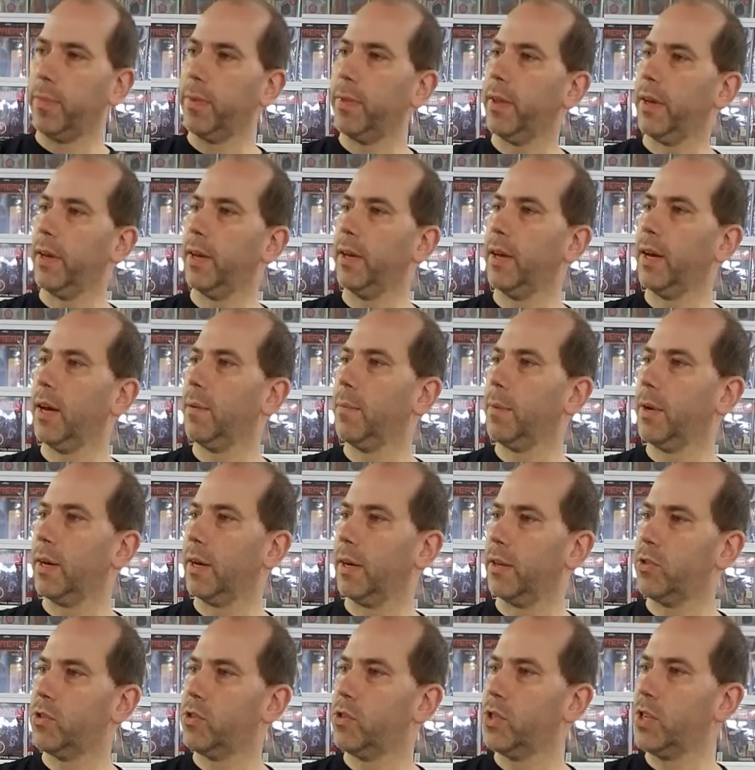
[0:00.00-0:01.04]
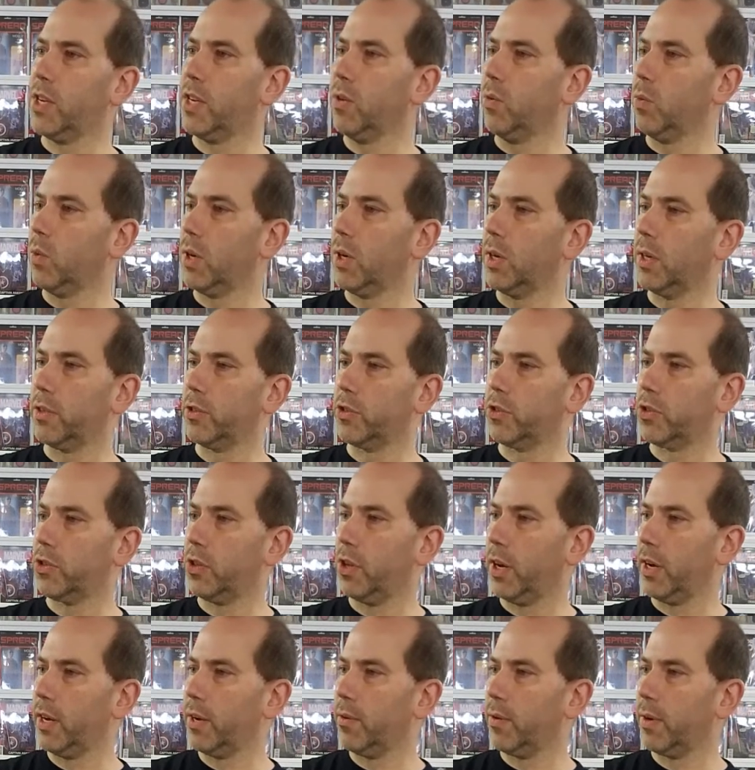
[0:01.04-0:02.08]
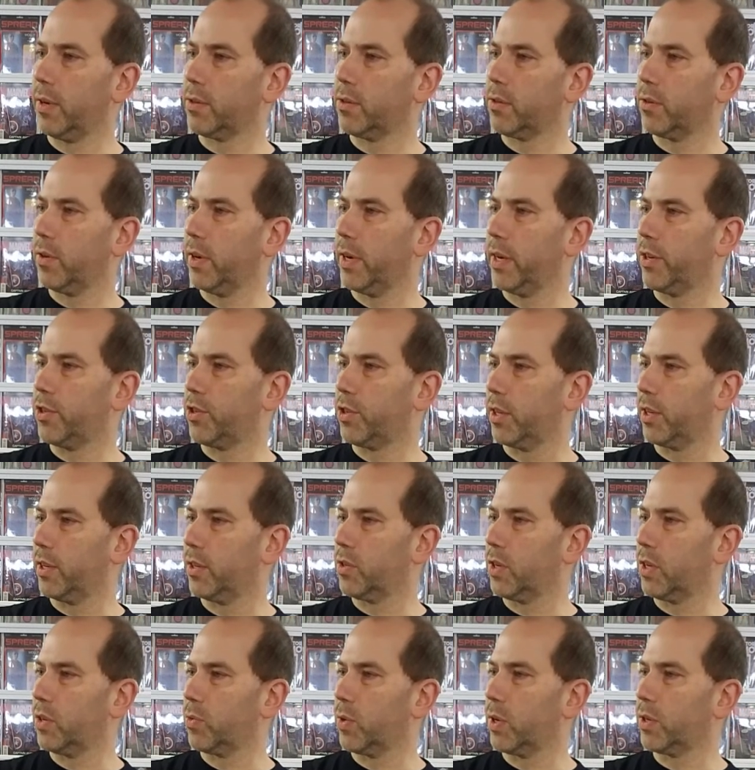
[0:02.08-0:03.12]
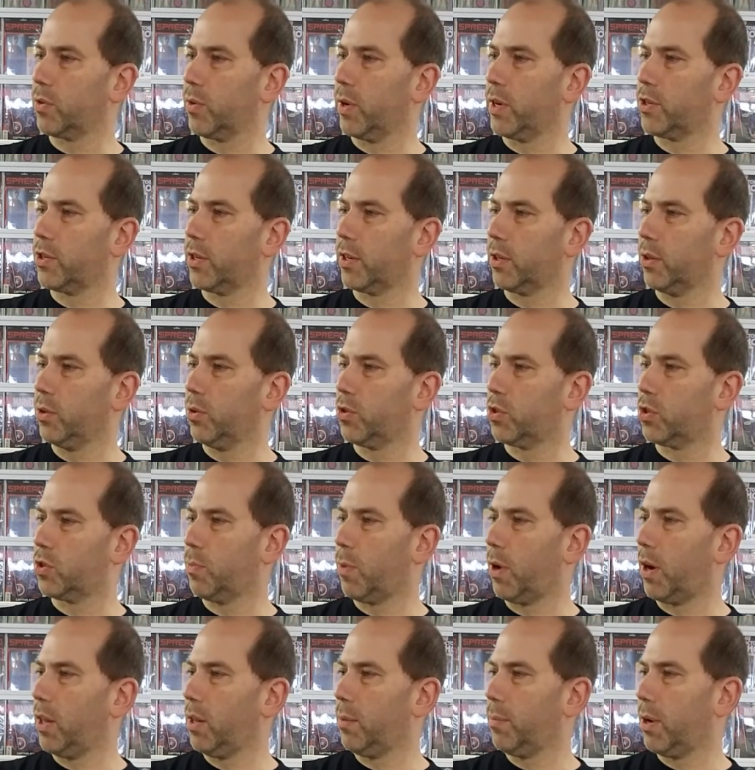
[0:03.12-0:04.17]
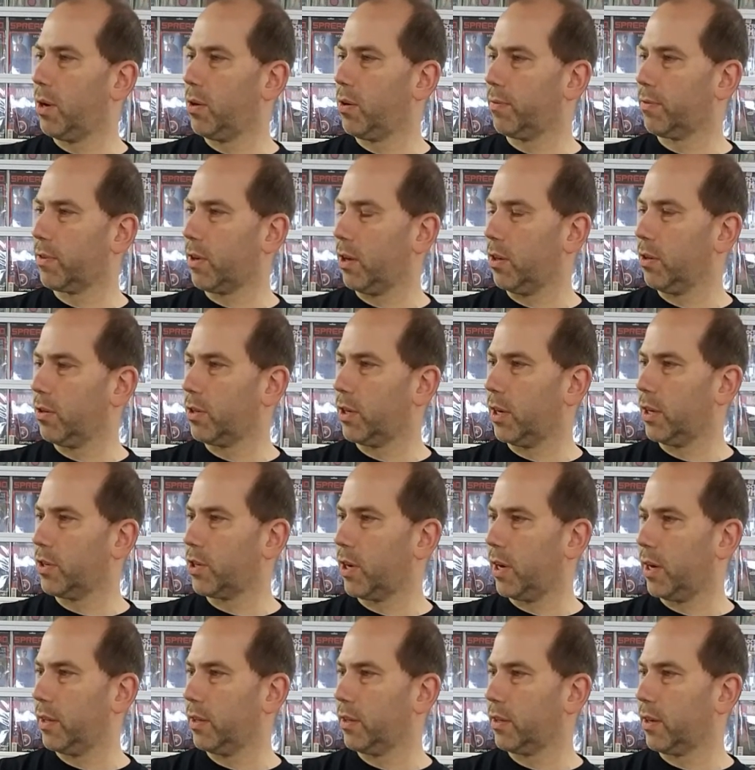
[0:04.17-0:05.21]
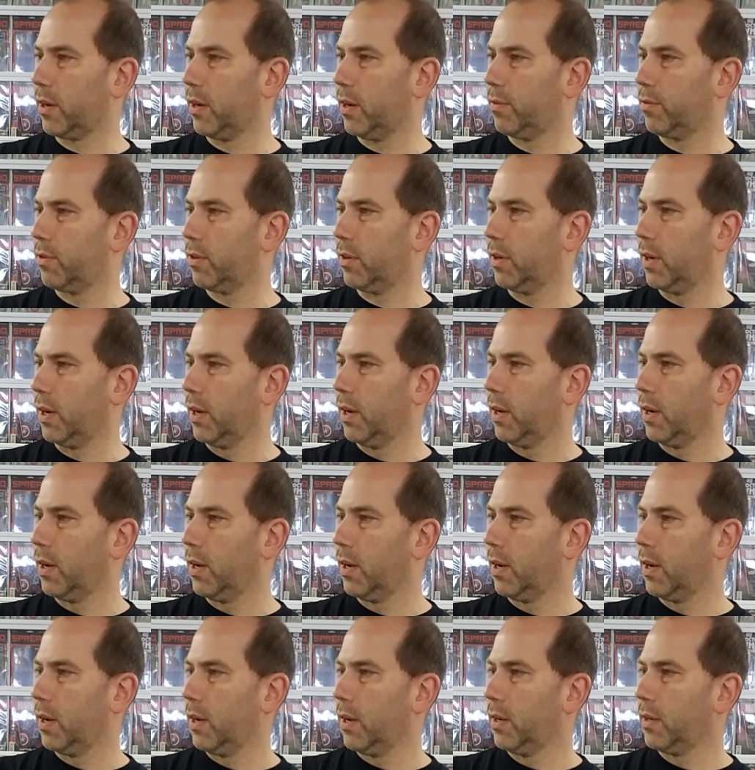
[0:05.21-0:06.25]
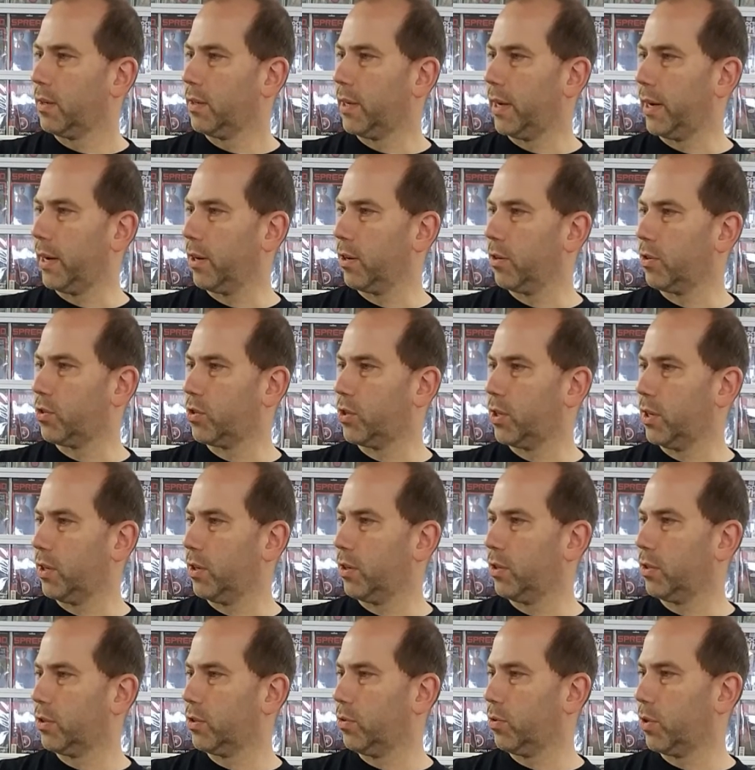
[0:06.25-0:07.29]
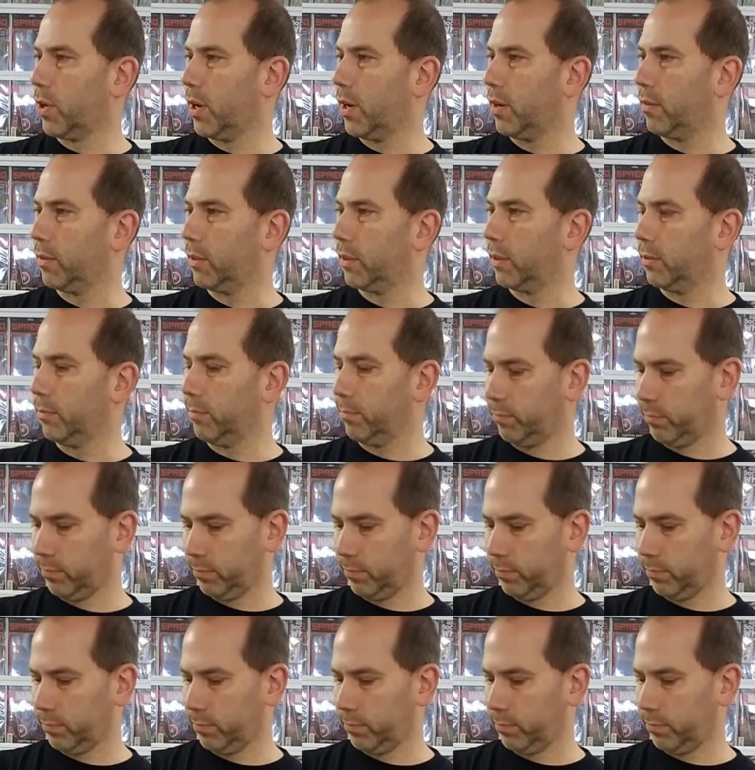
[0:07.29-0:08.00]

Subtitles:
They gave me a C1, slight restoration. It says restoration includes small amount of color touch on the cover, tear seal to cover.